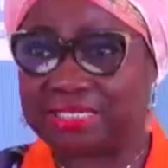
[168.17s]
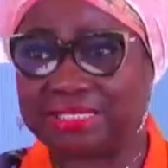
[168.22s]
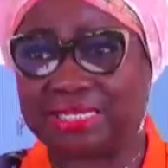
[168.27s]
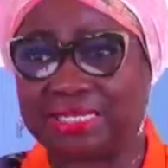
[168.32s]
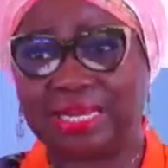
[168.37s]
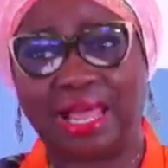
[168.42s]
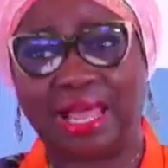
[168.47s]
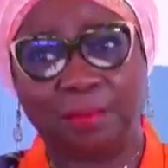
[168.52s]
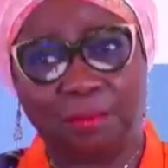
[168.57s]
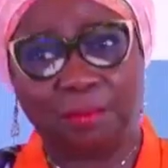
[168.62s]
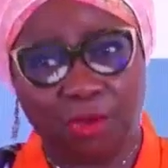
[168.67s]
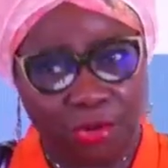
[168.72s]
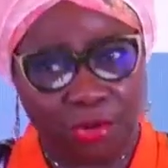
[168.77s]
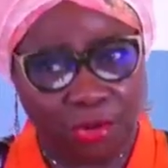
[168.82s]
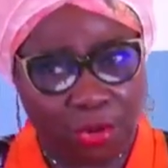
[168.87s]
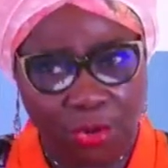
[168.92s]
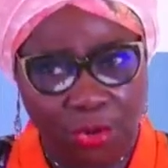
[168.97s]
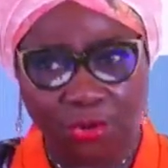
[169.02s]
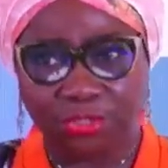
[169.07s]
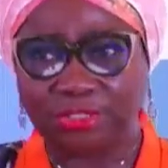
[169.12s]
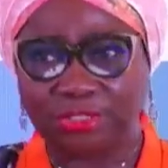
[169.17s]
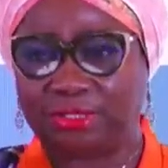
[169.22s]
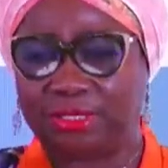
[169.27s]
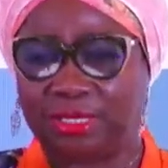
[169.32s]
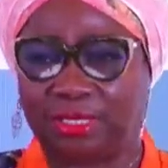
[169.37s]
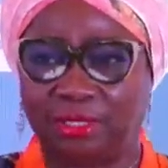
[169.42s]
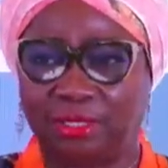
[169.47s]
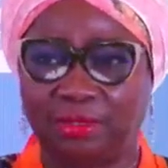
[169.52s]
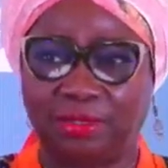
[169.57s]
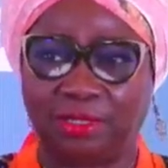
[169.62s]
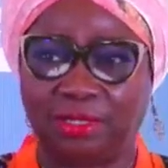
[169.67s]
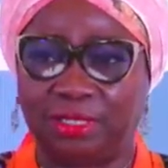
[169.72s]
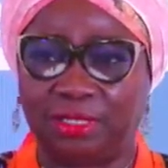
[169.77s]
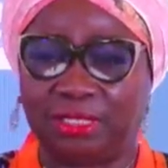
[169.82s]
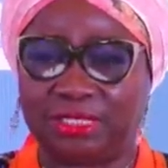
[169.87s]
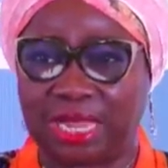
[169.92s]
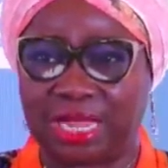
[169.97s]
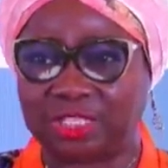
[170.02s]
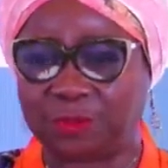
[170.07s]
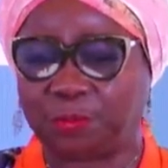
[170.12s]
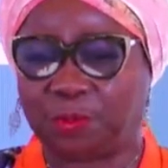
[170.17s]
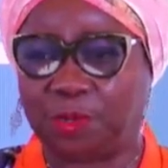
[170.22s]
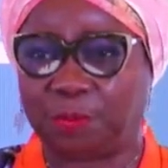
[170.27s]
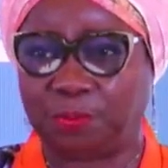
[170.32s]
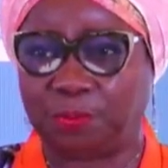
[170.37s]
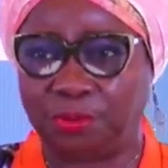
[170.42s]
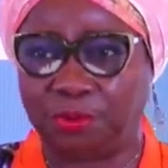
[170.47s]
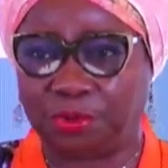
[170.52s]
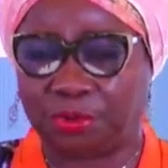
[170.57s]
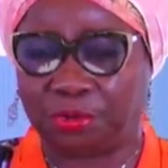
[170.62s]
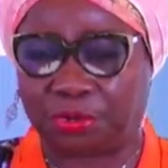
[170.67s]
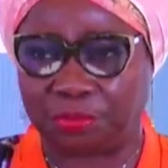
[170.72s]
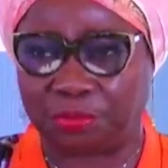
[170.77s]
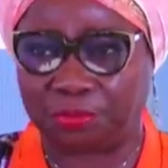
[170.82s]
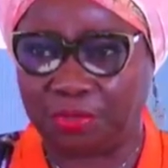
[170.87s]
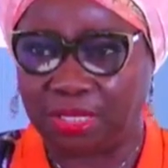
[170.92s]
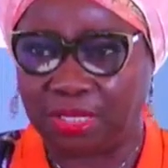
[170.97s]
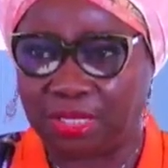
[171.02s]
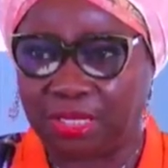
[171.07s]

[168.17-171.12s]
he said, I'm going to host a diaspora program